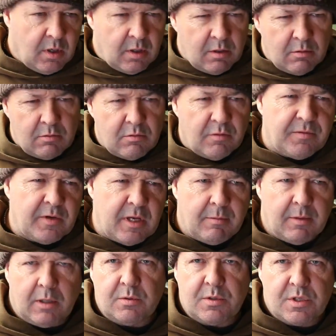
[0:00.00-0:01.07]
roughly
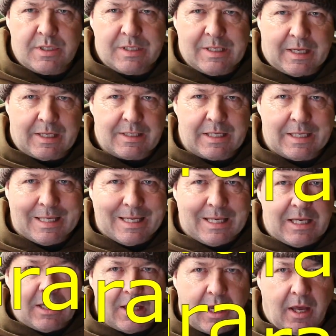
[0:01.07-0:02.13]
about
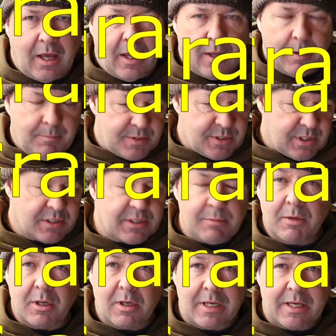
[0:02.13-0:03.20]
60
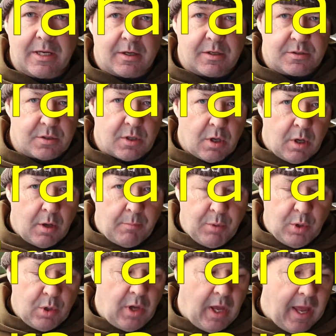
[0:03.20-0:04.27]
millilitres
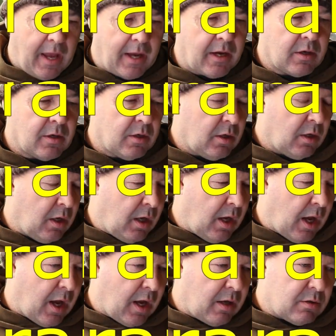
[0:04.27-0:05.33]
per egg,
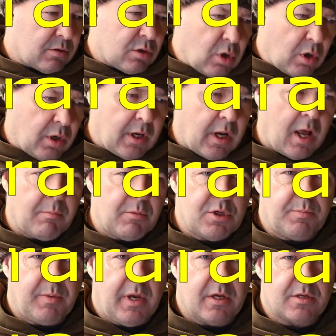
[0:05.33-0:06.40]
and looking at how
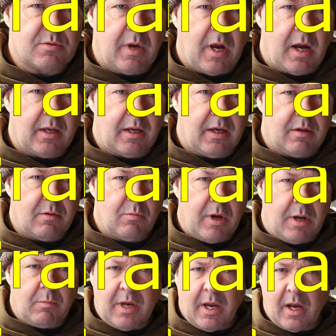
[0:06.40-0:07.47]
much paste we had in
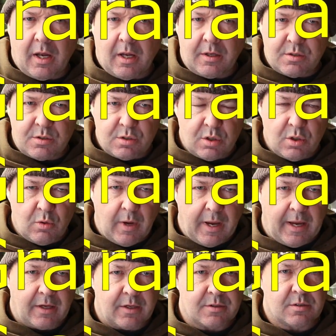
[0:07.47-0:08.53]
when we had 2
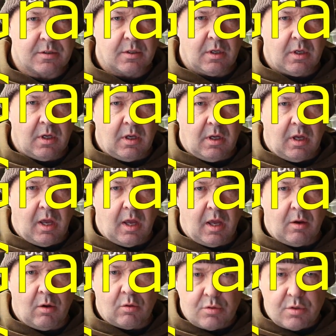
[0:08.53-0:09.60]
eggs,
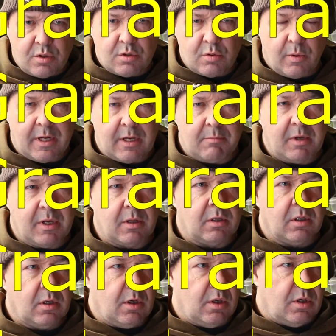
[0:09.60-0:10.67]

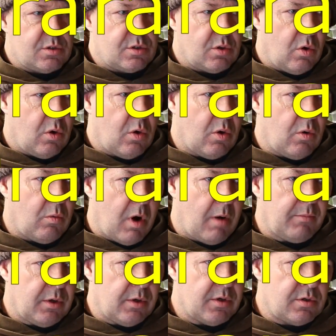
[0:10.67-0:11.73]
120ml. So what
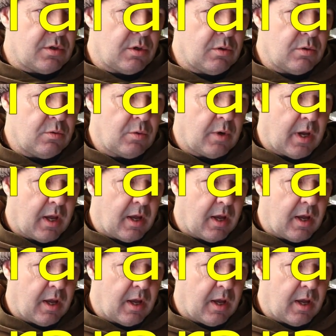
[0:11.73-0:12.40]
I'm going to do